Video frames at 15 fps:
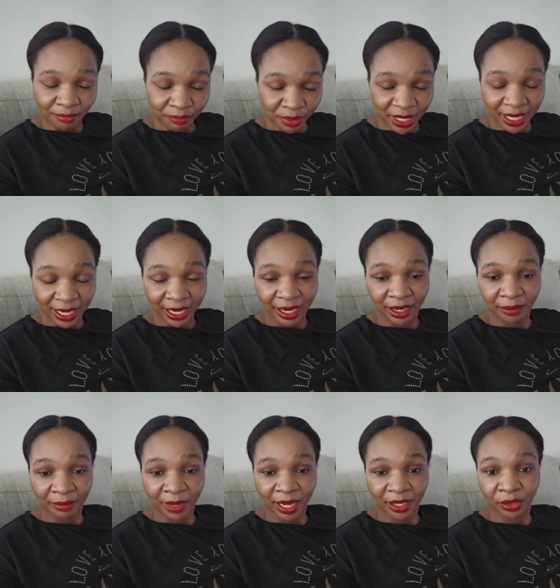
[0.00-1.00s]
be
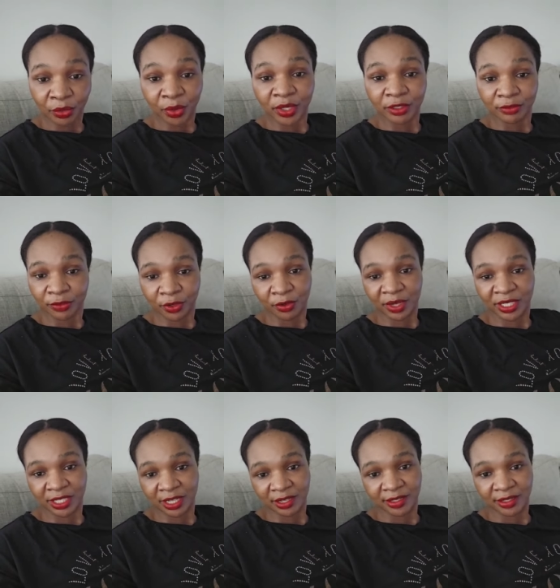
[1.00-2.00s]
calm, and wait for your
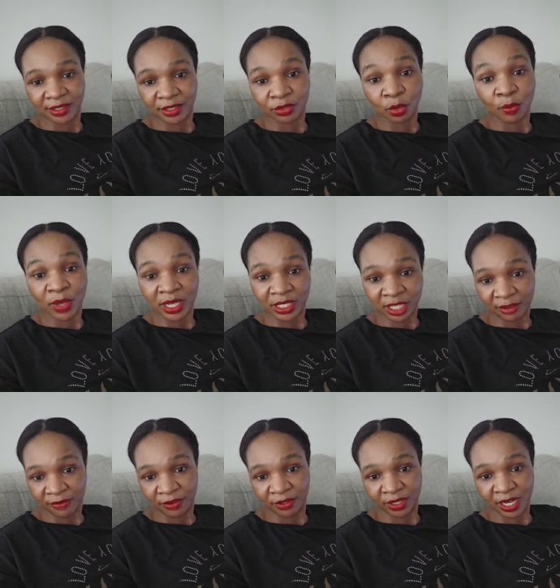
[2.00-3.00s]
chance to be
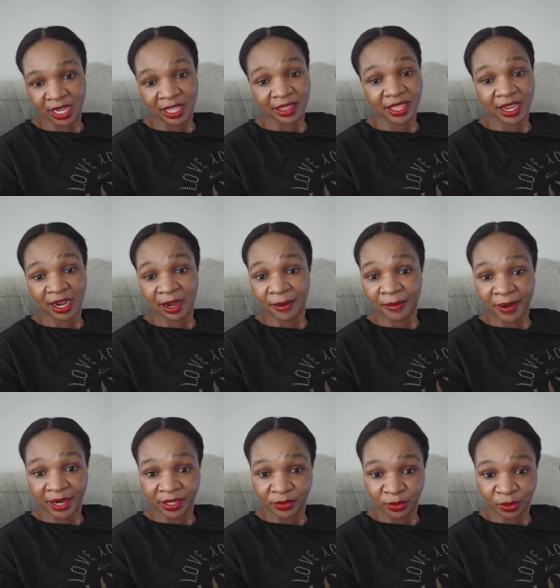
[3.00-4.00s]
interviewed. There are
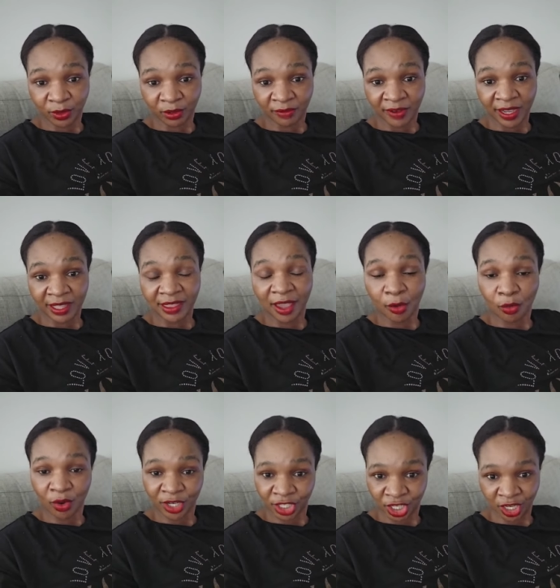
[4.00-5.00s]
cameras all over. They're
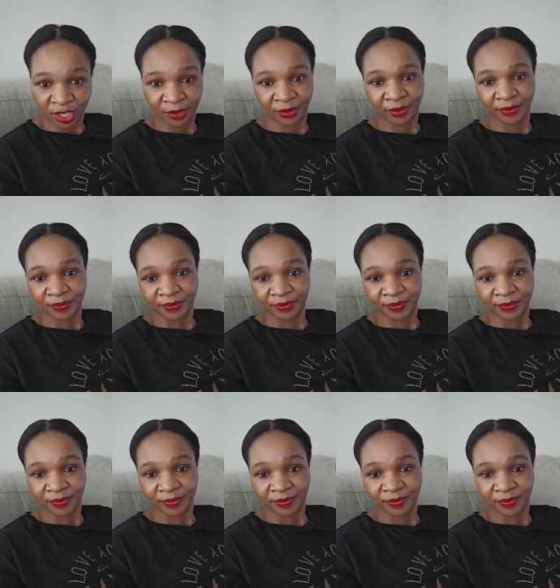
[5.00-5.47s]
watching you.